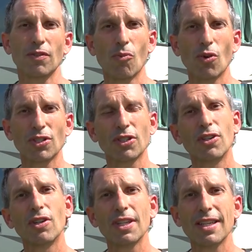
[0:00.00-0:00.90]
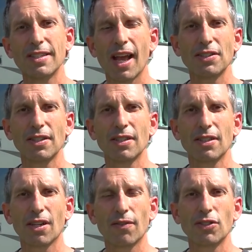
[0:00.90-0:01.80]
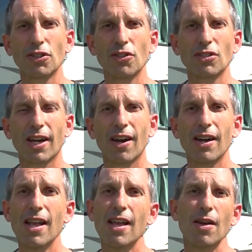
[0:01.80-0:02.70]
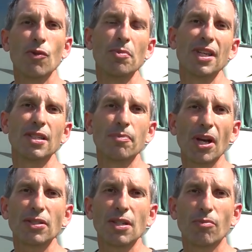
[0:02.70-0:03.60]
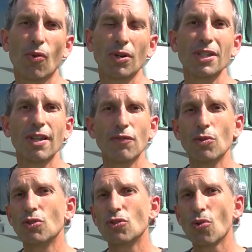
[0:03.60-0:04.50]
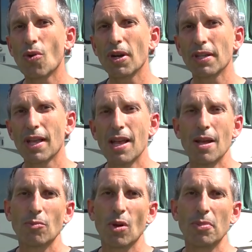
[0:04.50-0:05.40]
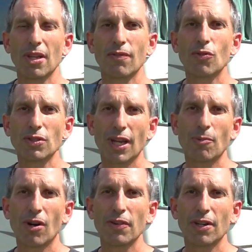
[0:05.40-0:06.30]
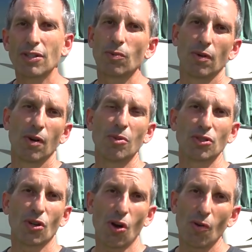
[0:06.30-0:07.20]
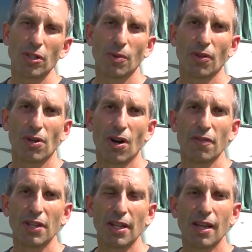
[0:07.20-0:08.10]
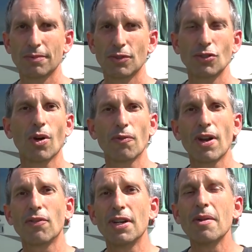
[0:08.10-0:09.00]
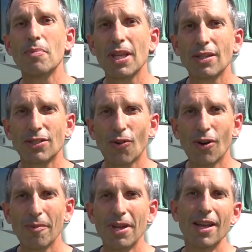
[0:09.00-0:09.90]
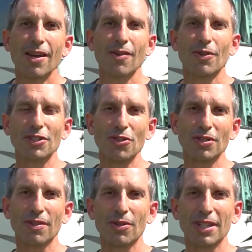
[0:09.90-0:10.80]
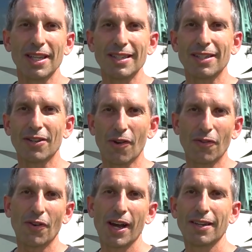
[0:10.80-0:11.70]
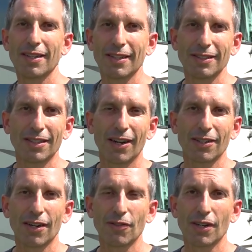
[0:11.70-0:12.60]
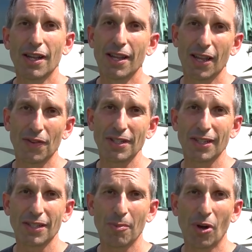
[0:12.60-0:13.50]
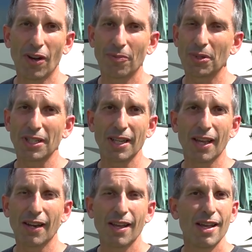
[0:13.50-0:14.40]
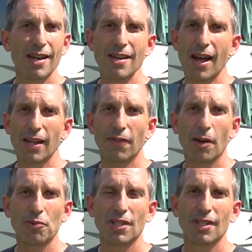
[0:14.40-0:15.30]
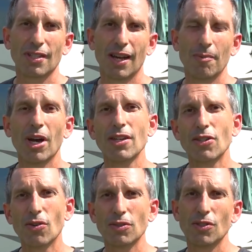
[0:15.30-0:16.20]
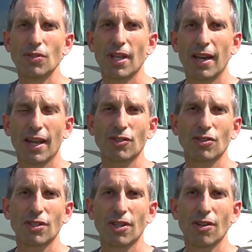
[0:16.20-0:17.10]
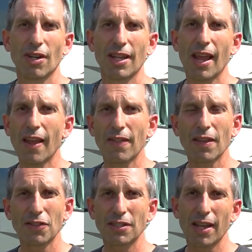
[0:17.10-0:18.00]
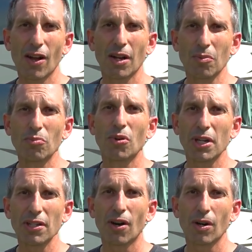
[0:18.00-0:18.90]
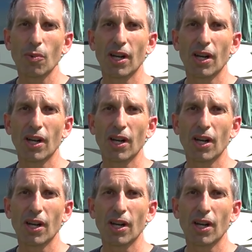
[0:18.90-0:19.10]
and more securely attaching the cover to your tire would be especially important if you store it. But being full-time RVers, we're almost always with our RV. So if we ever in a big storm, where it's usually really easy to go find the tire cover if it did come off. But again, 95% of the time, I don't use that extra security and they stay on pretty darn